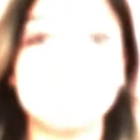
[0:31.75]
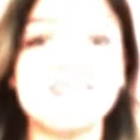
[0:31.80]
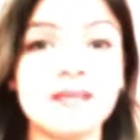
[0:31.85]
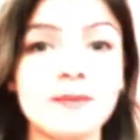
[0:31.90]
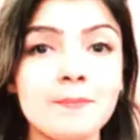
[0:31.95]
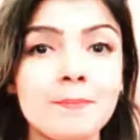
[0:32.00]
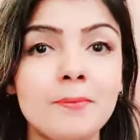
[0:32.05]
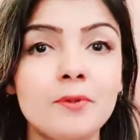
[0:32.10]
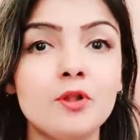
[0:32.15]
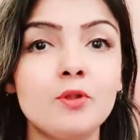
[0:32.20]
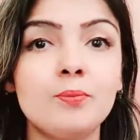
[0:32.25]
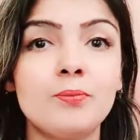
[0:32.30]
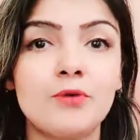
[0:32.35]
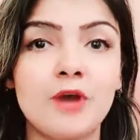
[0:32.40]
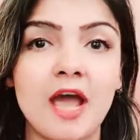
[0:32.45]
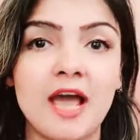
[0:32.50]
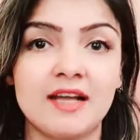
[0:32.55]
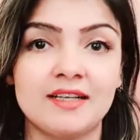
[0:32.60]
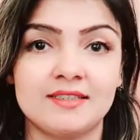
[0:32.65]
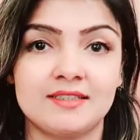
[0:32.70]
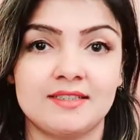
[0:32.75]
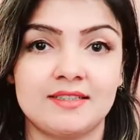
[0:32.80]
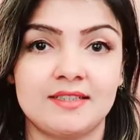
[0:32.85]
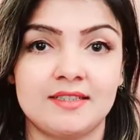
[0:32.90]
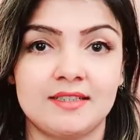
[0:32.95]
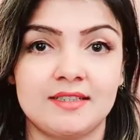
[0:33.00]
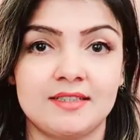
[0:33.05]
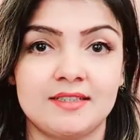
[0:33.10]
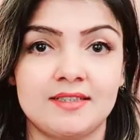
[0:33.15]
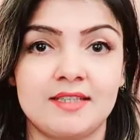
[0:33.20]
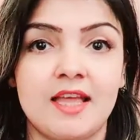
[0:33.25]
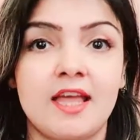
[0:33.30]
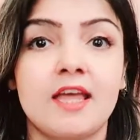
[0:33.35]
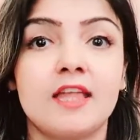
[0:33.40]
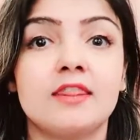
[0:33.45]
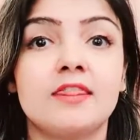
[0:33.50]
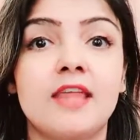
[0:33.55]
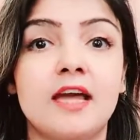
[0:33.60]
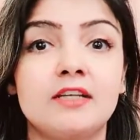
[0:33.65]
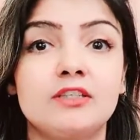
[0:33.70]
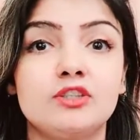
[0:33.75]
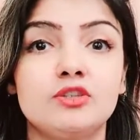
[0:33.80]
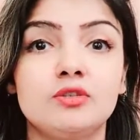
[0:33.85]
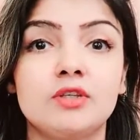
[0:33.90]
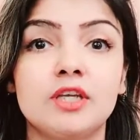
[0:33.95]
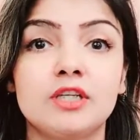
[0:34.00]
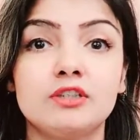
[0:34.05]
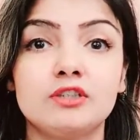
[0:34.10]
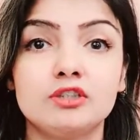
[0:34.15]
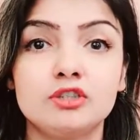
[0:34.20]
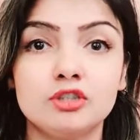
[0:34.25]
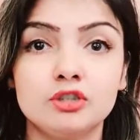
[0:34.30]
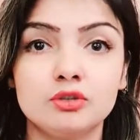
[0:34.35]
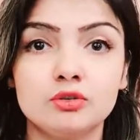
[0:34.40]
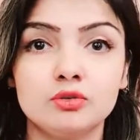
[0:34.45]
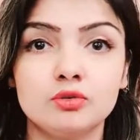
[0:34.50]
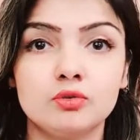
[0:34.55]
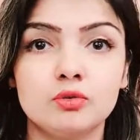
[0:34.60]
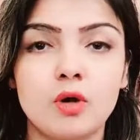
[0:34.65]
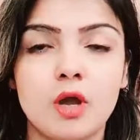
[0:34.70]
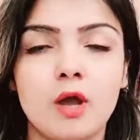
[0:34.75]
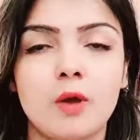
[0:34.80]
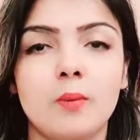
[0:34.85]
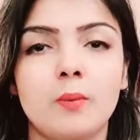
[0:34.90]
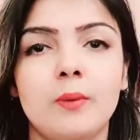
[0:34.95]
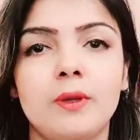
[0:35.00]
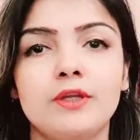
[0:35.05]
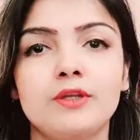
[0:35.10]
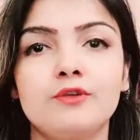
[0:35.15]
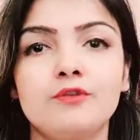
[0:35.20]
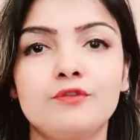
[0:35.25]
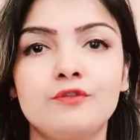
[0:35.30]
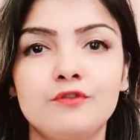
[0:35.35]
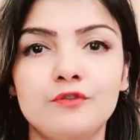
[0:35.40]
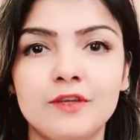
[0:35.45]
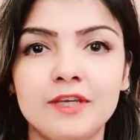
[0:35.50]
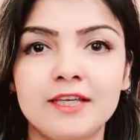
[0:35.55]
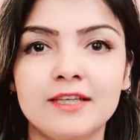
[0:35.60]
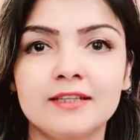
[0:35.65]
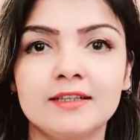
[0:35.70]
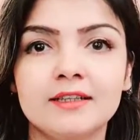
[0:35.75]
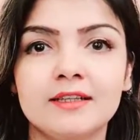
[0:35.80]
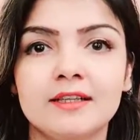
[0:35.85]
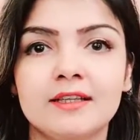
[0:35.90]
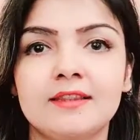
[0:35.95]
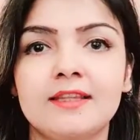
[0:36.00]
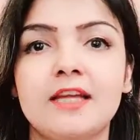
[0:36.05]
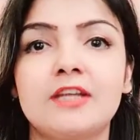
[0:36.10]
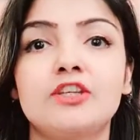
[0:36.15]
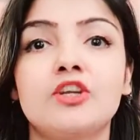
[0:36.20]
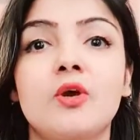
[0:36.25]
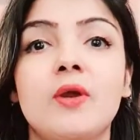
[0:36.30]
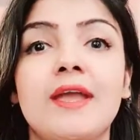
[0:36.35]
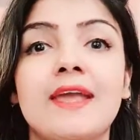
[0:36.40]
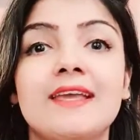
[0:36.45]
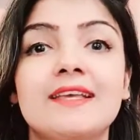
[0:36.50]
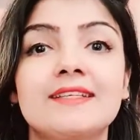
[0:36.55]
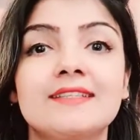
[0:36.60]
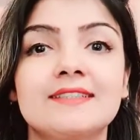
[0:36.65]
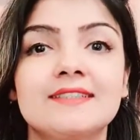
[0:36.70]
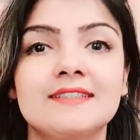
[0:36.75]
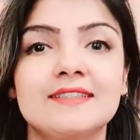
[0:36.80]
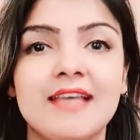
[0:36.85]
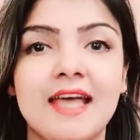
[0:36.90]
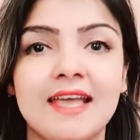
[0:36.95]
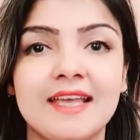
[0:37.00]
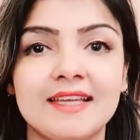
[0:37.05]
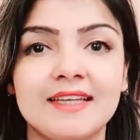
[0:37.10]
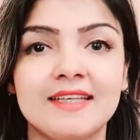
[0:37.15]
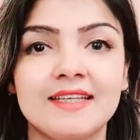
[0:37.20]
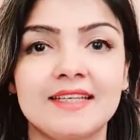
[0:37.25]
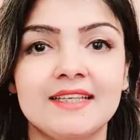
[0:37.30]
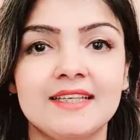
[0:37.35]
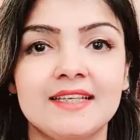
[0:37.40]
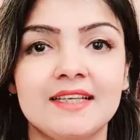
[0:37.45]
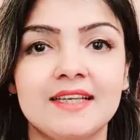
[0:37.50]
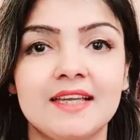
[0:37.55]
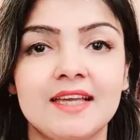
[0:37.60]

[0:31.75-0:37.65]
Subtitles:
simple practices that you can do when you feel that your anxiety